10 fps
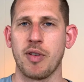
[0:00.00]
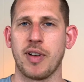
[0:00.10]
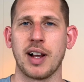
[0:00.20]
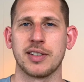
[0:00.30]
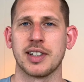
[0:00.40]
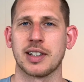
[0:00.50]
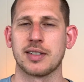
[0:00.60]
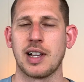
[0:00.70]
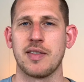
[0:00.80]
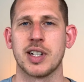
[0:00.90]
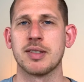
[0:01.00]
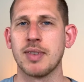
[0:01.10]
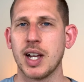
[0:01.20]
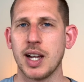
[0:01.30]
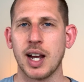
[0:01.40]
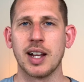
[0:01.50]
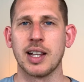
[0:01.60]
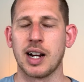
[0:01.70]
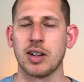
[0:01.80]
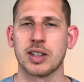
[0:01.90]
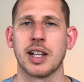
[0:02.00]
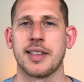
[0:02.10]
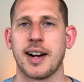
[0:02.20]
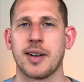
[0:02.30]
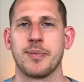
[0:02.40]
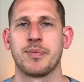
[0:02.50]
5, 6, 7, and then I'll get there.